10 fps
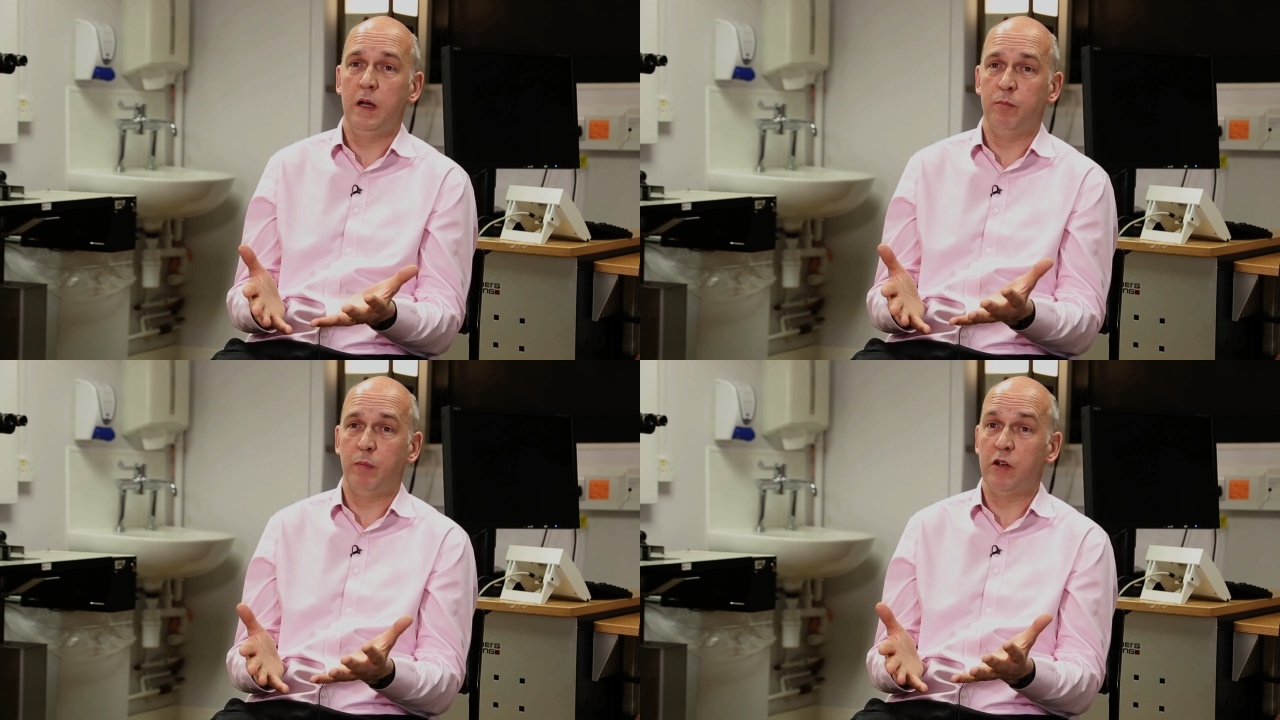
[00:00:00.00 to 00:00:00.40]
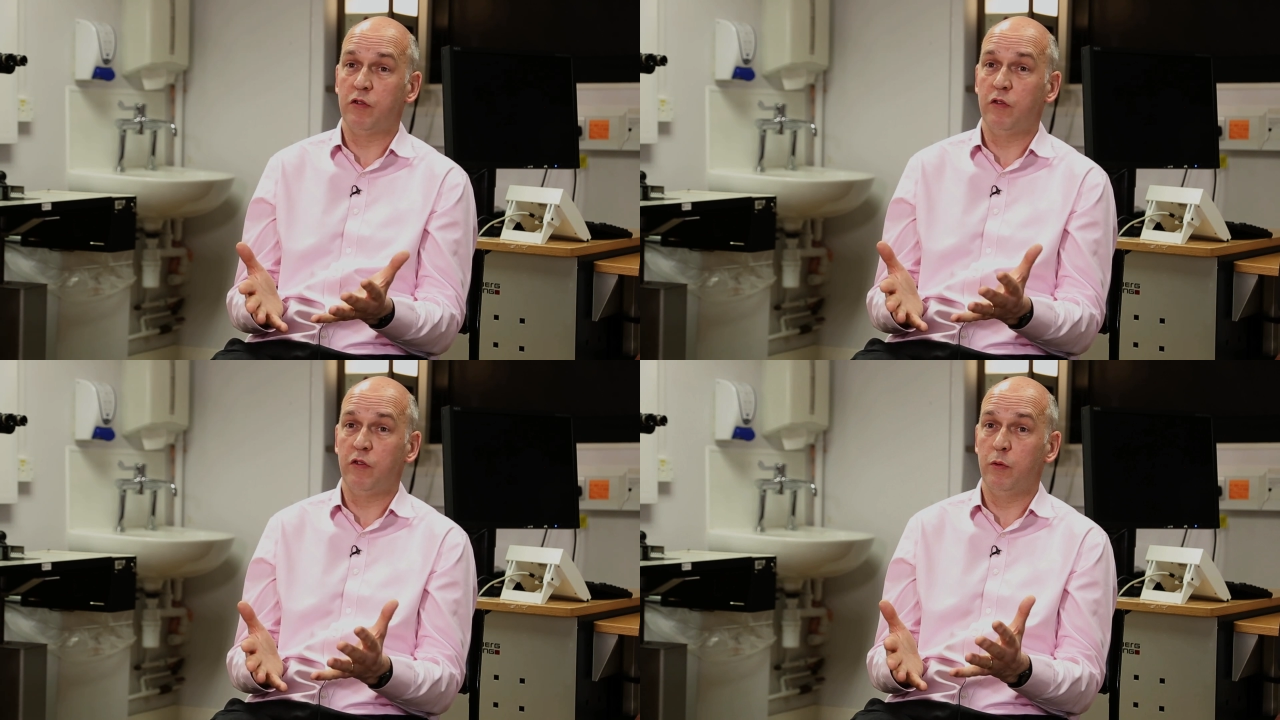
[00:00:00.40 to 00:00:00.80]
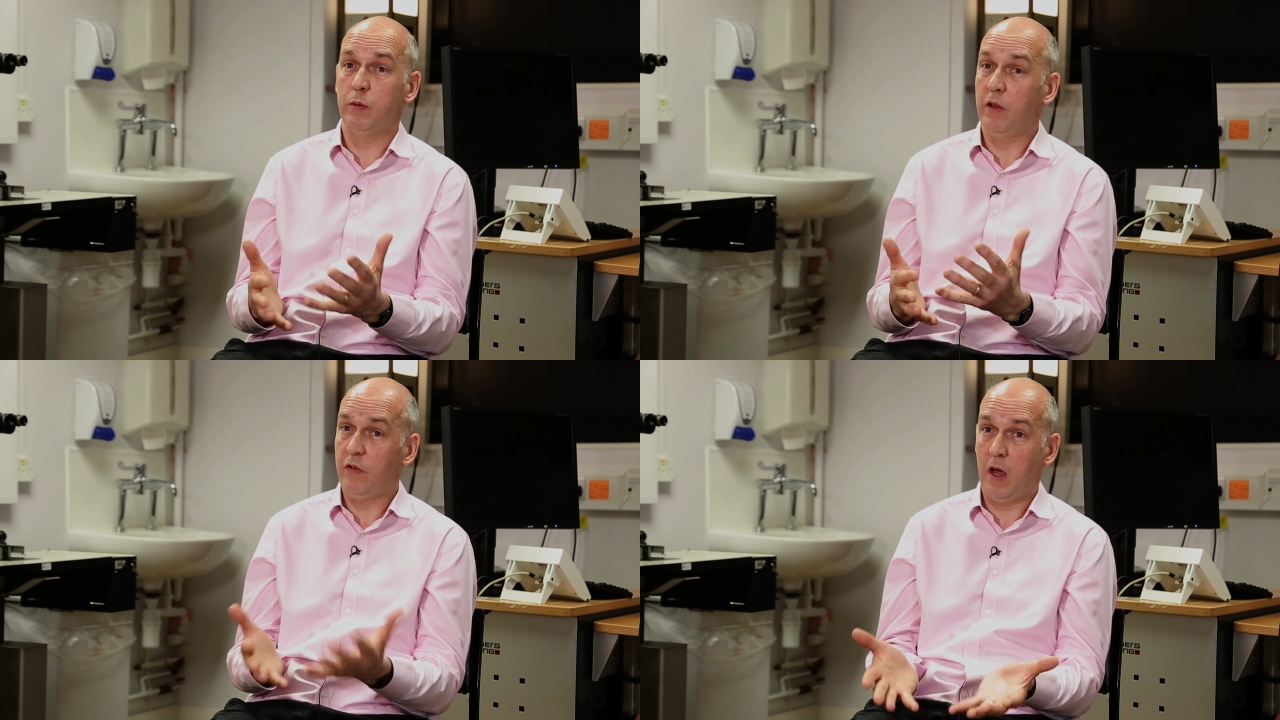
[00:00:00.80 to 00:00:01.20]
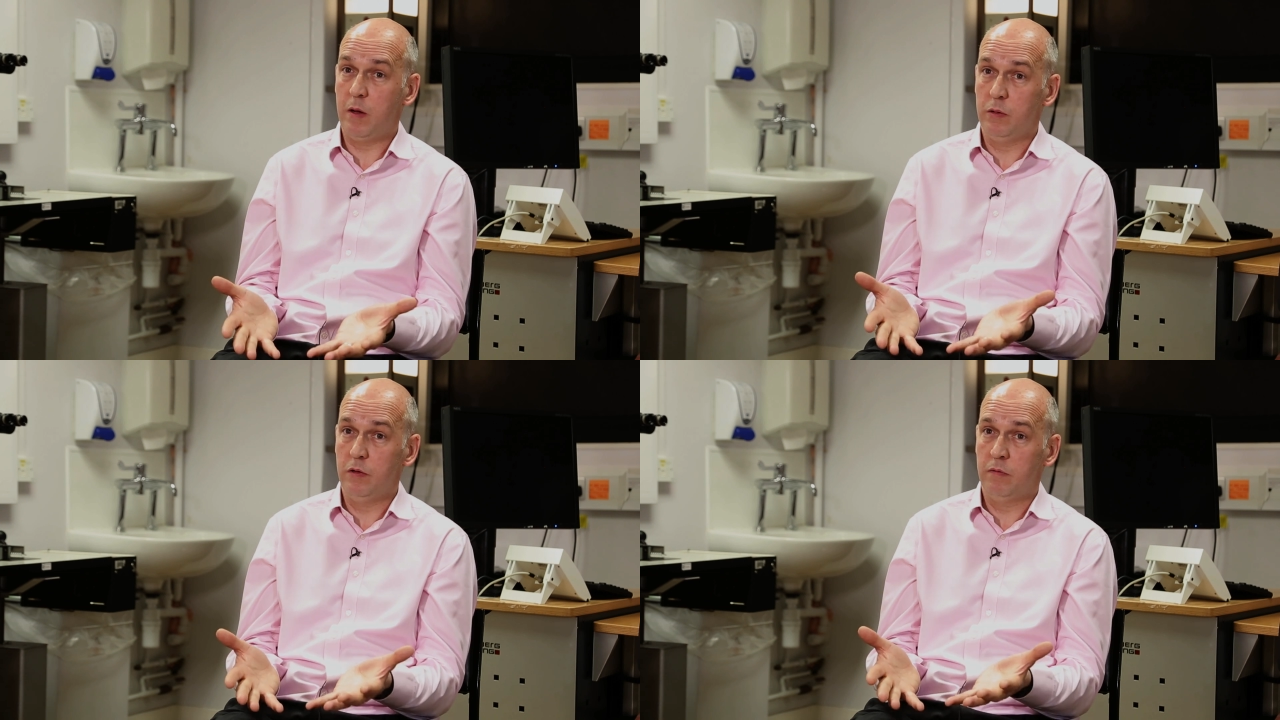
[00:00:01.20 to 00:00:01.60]
in patients who are
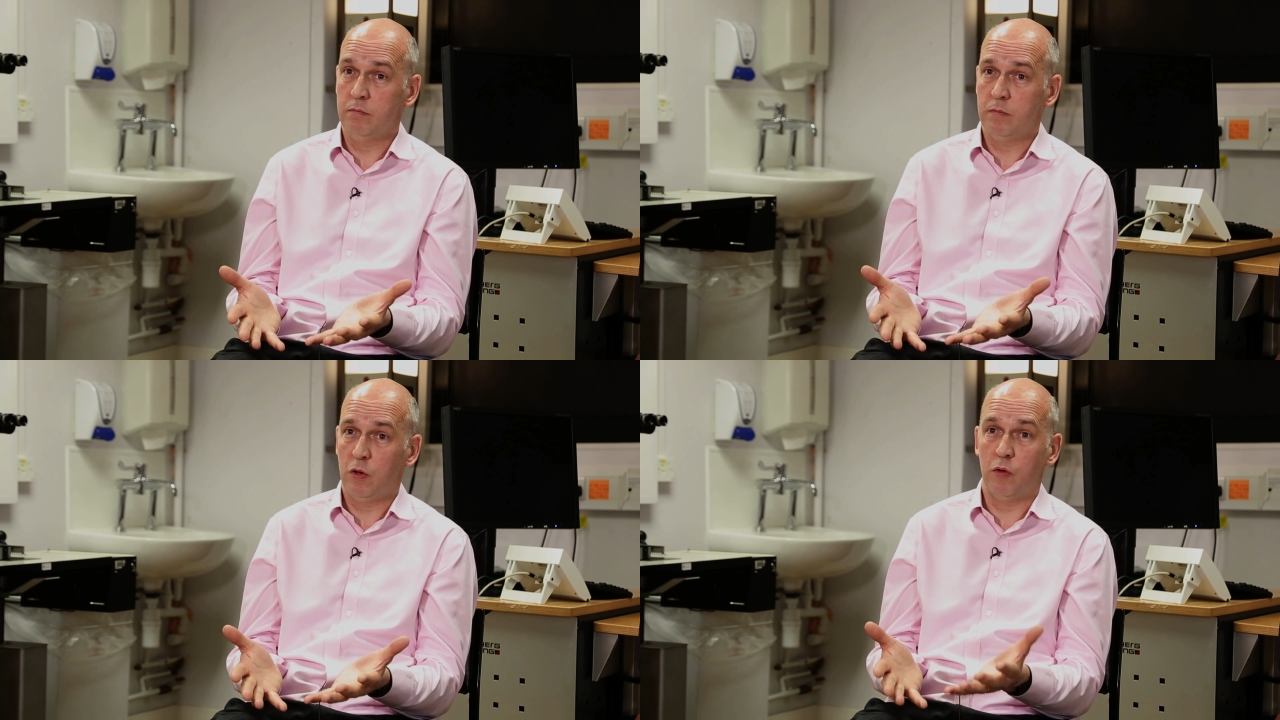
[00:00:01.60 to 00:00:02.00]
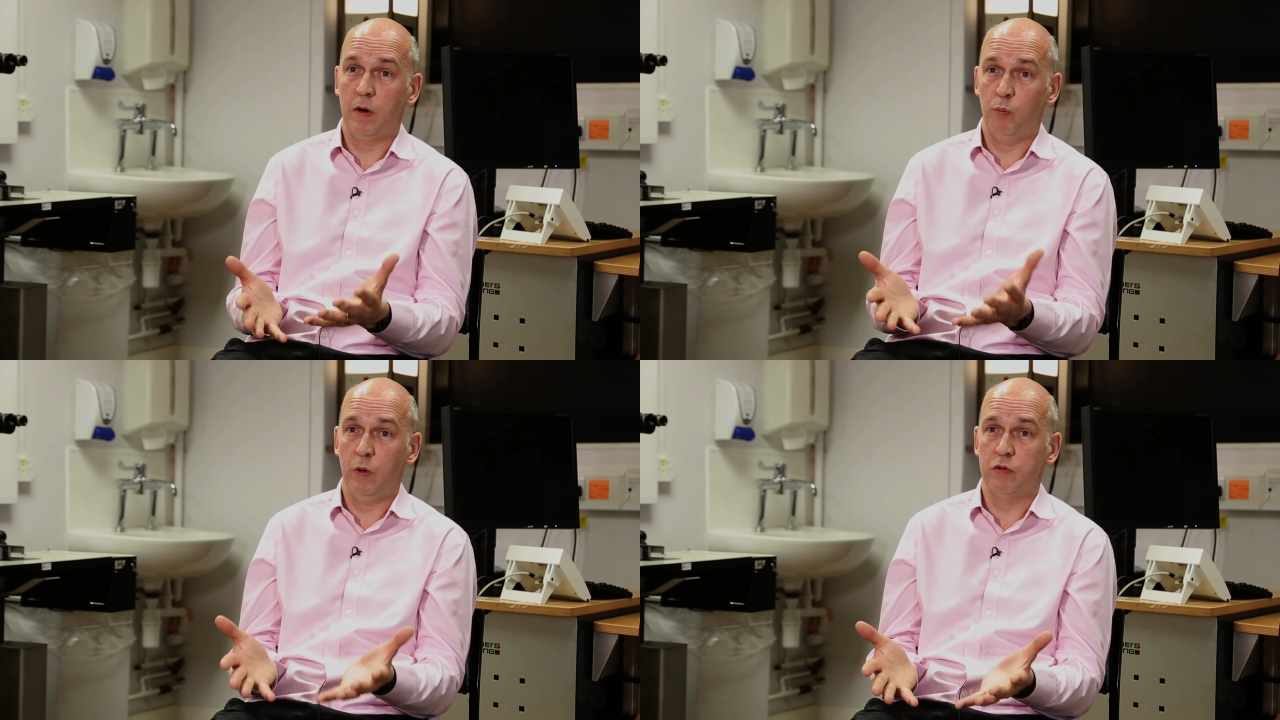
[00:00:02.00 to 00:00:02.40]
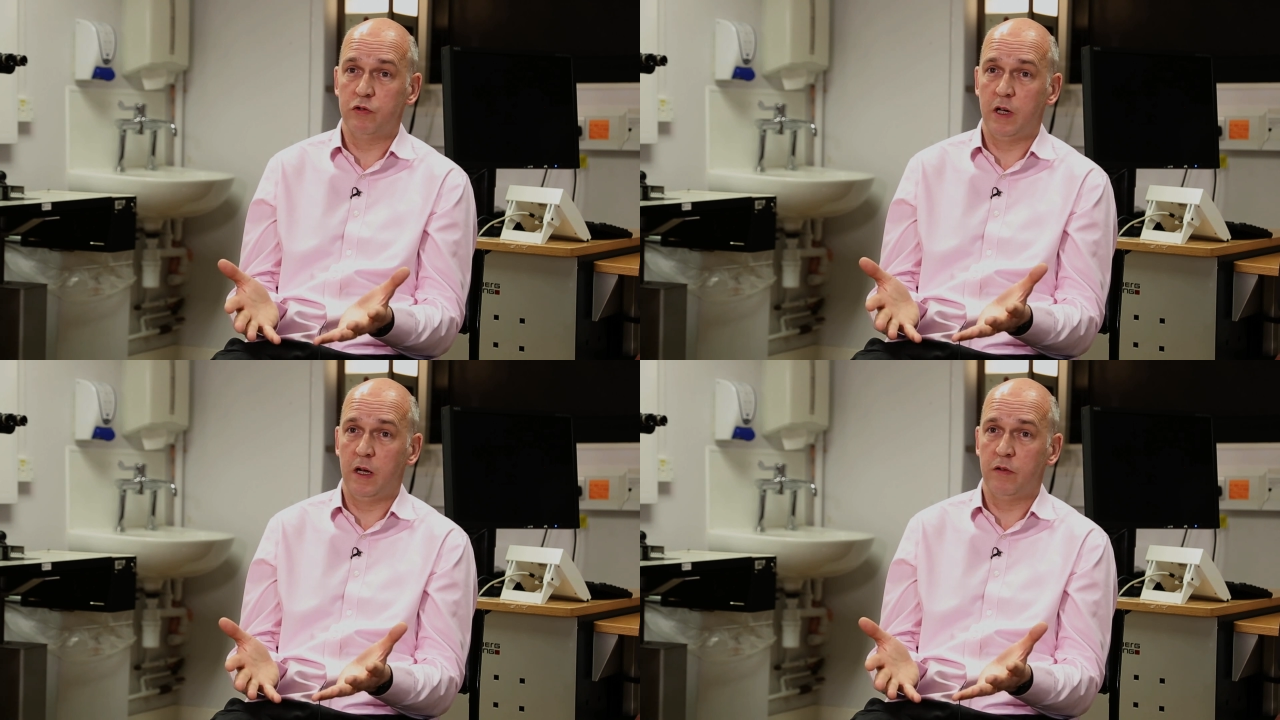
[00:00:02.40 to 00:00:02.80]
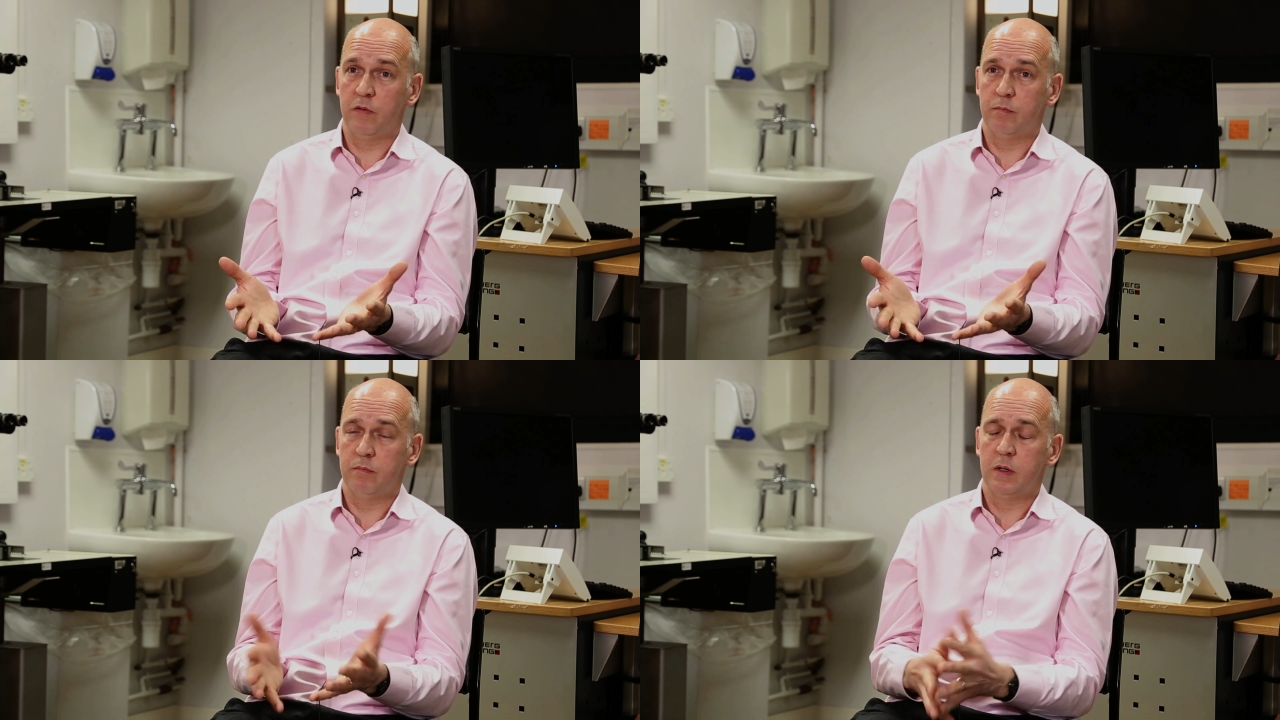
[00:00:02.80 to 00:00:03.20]
disabled or in wheelchairs.